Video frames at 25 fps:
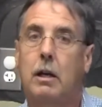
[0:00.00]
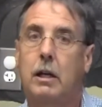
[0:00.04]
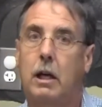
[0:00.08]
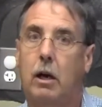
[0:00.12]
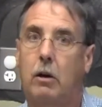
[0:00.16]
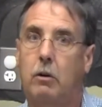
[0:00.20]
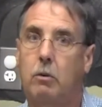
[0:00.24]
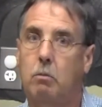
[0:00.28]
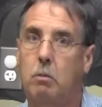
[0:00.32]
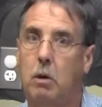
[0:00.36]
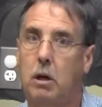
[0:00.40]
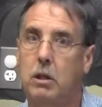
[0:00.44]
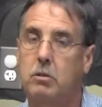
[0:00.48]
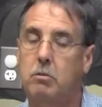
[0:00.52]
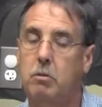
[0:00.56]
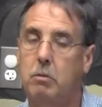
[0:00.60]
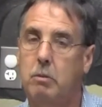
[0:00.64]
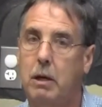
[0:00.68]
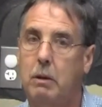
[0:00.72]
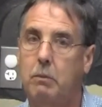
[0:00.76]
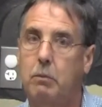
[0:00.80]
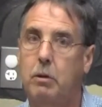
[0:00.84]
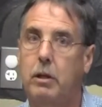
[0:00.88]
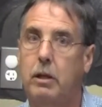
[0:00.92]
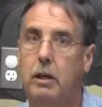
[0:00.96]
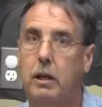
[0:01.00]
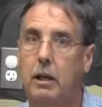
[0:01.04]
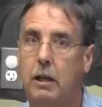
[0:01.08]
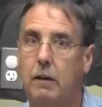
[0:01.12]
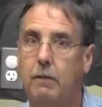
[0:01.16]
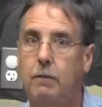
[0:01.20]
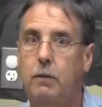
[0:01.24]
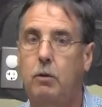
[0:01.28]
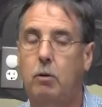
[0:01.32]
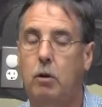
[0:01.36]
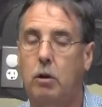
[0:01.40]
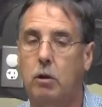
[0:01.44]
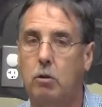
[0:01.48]
Now you must remember that
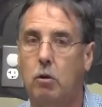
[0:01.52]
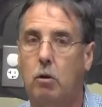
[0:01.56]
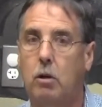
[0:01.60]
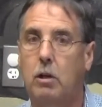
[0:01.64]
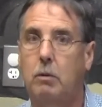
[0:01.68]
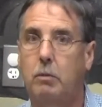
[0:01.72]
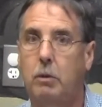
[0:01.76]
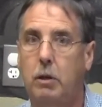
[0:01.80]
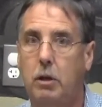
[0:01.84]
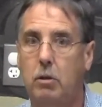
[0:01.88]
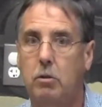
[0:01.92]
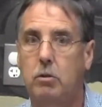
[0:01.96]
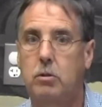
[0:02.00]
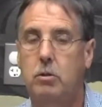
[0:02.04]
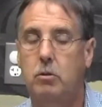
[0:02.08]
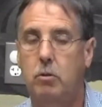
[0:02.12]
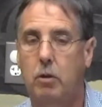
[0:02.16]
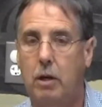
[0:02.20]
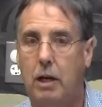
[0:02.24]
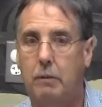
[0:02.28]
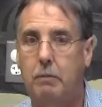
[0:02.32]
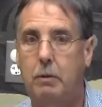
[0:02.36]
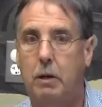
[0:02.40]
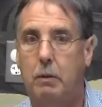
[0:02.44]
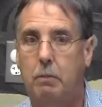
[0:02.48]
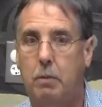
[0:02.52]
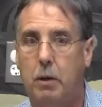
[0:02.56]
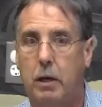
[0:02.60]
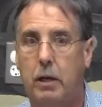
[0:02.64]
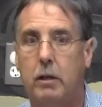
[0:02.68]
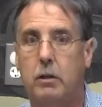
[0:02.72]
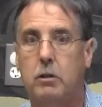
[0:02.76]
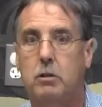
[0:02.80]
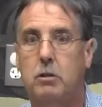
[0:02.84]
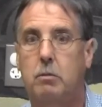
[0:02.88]
if you are going to be using your EpiPen,